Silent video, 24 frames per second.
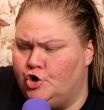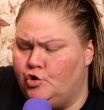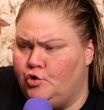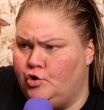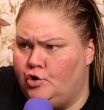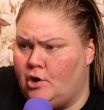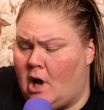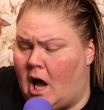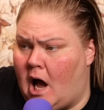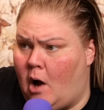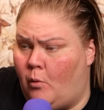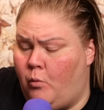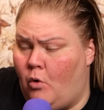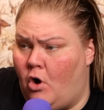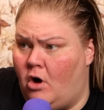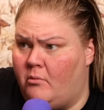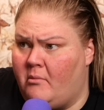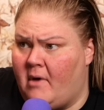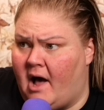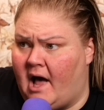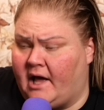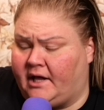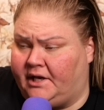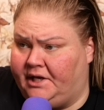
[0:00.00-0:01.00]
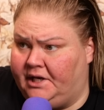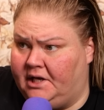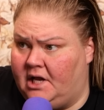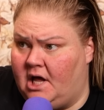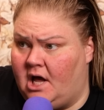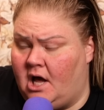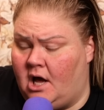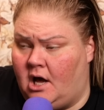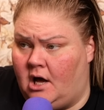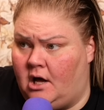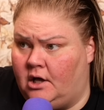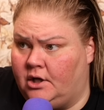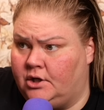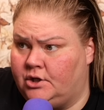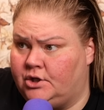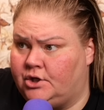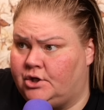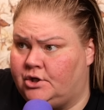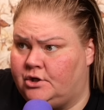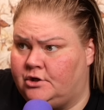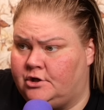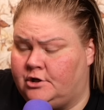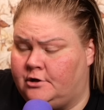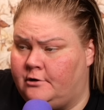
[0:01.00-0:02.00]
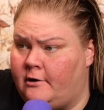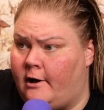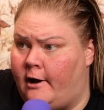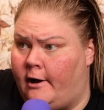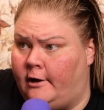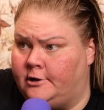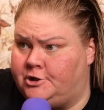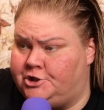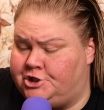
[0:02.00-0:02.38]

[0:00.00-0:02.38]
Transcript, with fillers: Do I want my uh uh